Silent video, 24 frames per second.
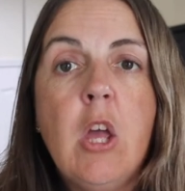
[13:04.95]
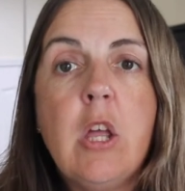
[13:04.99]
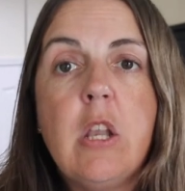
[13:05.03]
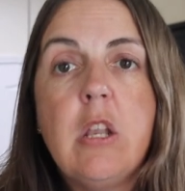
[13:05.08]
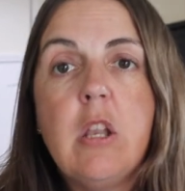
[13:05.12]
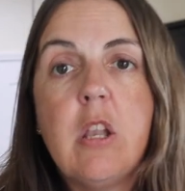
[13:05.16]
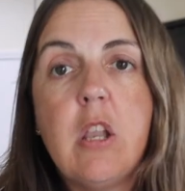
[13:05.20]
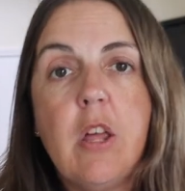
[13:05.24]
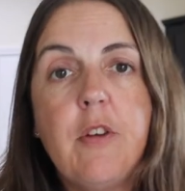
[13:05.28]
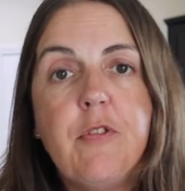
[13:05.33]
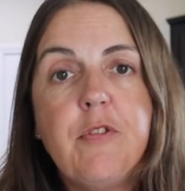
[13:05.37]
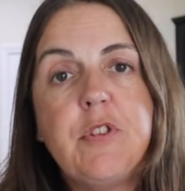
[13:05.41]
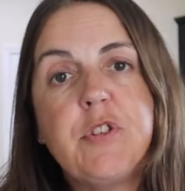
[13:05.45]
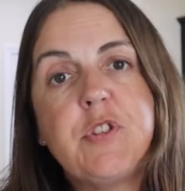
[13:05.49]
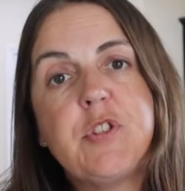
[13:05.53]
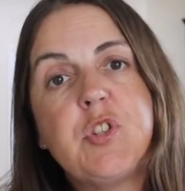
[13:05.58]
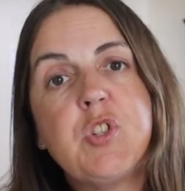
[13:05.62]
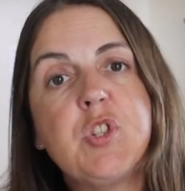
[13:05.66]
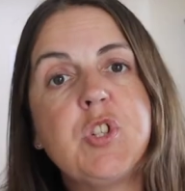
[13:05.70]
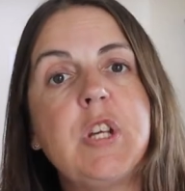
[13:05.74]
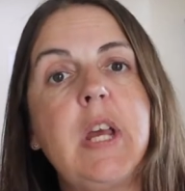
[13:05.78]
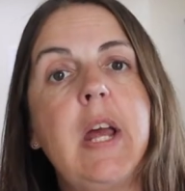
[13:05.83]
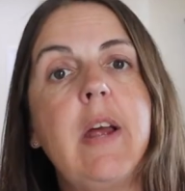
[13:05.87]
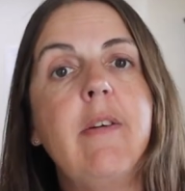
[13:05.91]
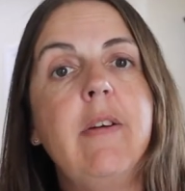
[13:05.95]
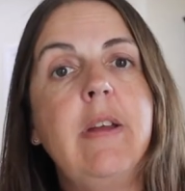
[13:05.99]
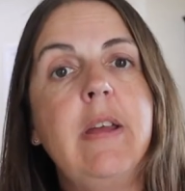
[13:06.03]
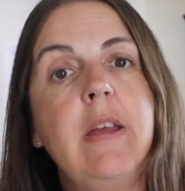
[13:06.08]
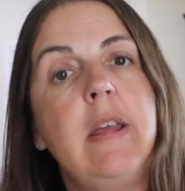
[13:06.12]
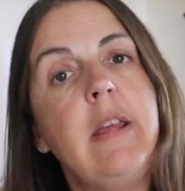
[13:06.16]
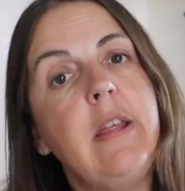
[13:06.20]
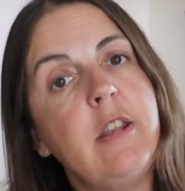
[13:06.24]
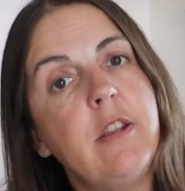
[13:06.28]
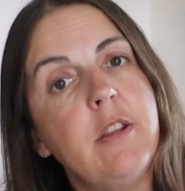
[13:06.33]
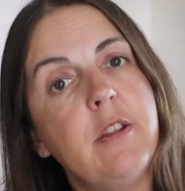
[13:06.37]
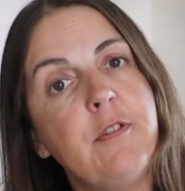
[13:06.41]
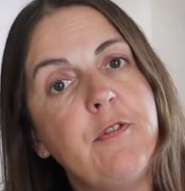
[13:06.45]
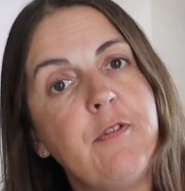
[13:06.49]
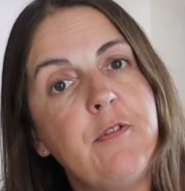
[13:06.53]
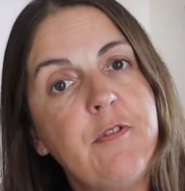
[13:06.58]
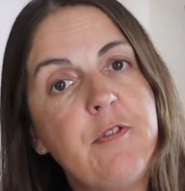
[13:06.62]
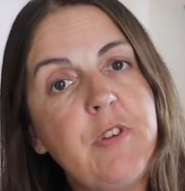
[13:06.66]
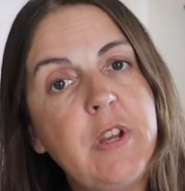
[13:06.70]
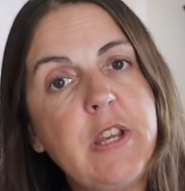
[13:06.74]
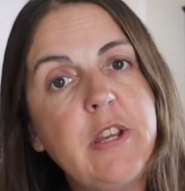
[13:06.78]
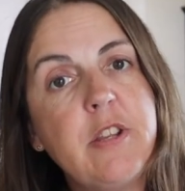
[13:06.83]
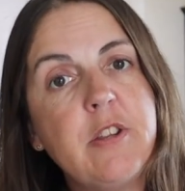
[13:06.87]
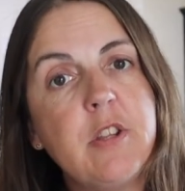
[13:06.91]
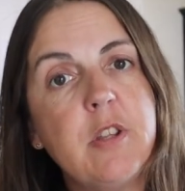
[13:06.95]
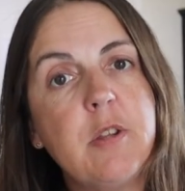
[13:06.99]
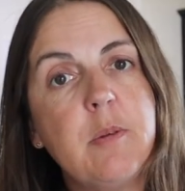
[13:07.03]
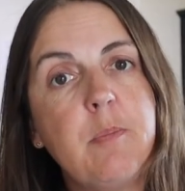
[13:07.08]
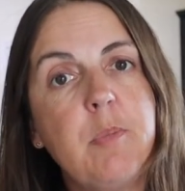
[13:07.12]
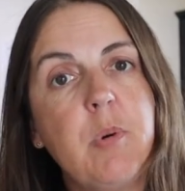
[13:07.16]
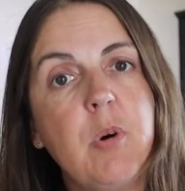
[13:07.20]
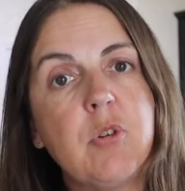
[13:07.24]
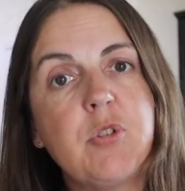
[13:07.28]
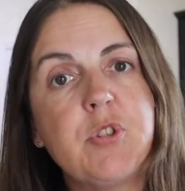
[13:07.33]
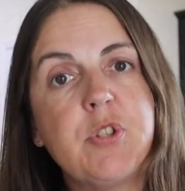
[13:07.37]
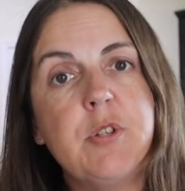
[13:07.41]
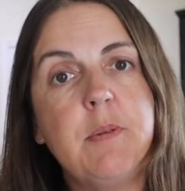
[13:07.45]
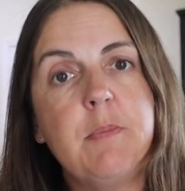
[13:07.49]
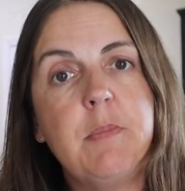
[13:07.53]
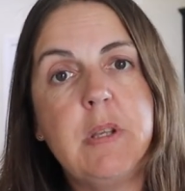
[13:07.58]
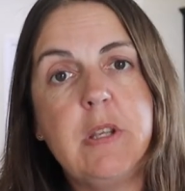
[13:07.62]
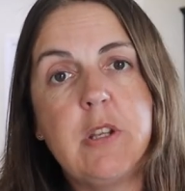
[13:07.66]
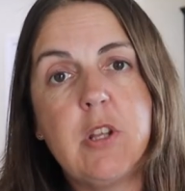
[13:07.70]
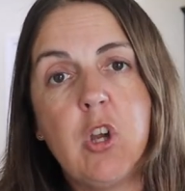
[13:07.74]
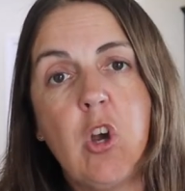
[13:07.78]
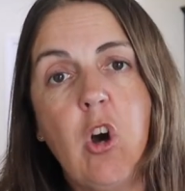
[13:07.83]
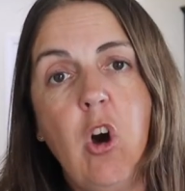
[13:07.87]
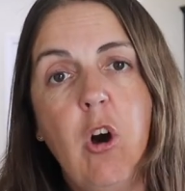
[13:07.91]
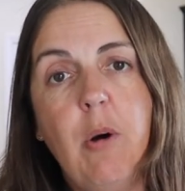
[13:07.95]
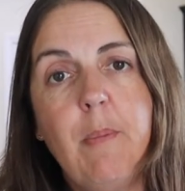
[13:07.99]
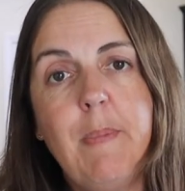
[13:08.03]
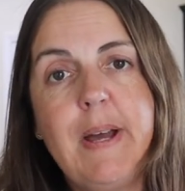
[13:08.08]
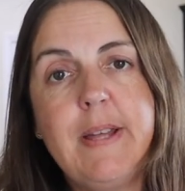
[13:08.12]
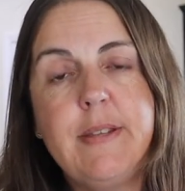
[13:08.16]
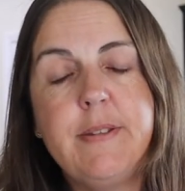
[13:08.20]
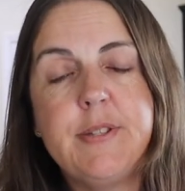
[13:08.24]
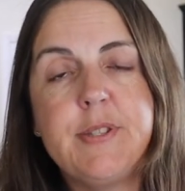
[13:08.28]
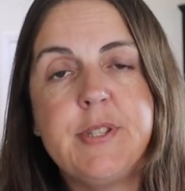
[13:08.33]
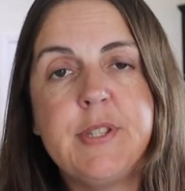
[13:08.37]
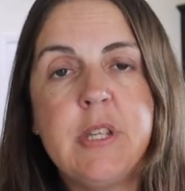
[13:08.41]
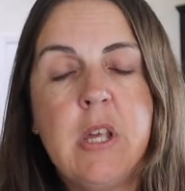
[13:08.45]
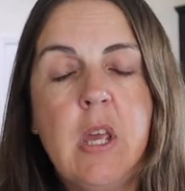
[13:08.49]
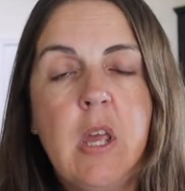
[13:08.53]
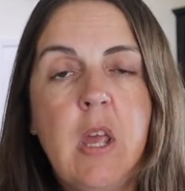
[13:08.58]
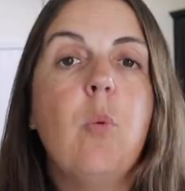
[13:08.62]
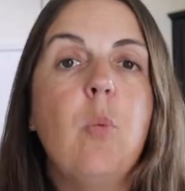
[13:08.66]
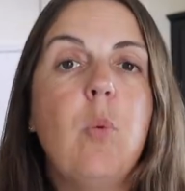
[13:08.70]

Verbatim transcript: Love you to share it in the feed at the bottom in the comments.